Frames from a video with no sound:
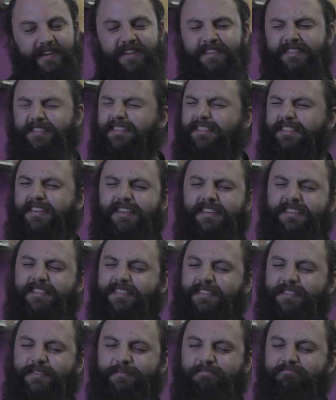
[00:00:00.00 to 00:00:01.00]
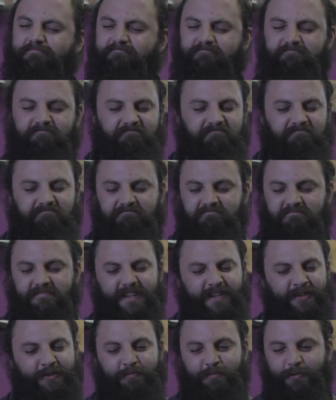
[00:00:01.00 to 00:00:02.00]
It's
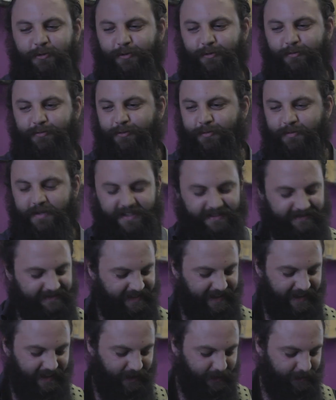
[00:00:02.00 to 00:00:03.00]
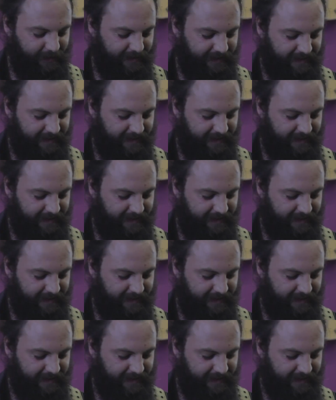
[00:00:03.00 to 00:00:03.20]
beautiful, man. I love